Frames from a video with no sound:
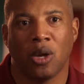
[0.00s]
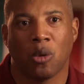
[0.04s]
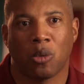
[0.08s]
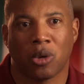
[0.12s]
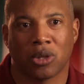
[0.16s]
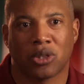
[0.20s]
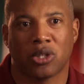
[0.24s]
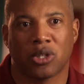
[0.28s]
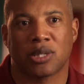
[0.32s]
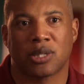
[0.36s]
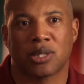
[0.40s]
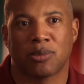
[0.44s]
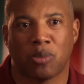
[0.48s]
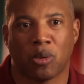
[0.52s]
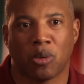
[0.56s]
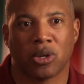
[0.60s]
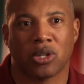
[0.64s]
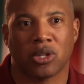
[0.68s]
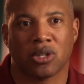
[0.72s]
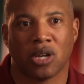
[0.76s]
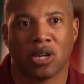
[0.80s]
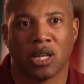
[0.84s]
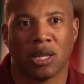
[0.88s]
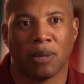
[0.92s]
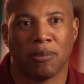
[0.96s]
what this sport
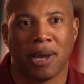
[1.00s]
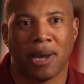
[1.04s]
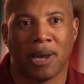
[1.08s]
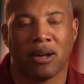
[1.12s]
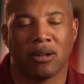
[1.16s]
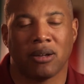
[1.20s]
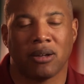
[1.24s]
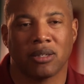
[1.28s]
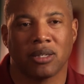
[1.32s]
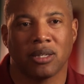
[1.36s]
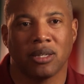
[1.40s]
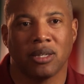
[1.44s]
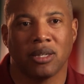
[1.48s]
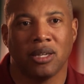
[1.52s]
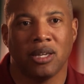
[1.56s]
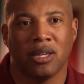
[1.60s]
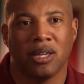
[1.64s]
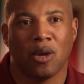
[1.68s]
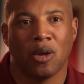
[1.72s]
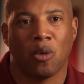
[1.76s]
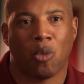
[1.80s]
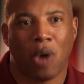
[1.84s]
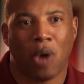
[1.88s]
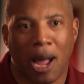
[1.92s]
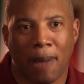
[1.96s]
is all about?
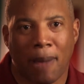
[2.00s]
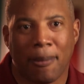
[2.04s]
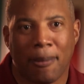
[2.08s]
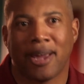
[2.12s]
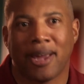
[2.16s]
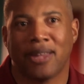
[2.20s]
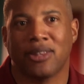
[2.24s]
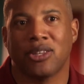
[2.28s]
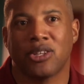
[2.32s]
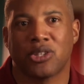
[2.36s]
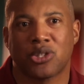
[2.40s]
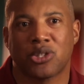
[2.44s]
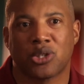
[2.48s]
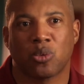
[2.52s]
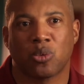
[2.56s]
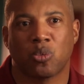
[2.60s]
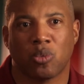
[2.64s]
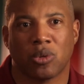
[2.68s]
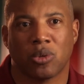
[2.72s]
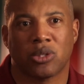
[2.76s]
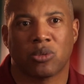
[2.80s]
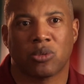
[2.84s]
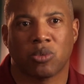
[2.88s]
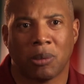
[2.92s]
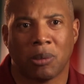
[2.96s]
Why am I in this
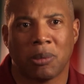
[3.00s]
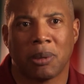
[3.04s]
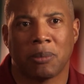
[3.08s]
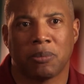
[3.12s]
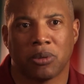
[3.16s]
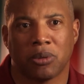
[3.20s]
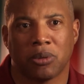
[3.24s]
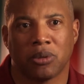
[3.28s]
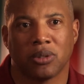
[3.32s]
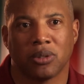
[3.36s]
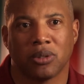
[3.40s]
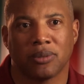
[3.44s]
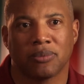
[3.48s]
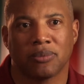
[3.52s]
swimming pool?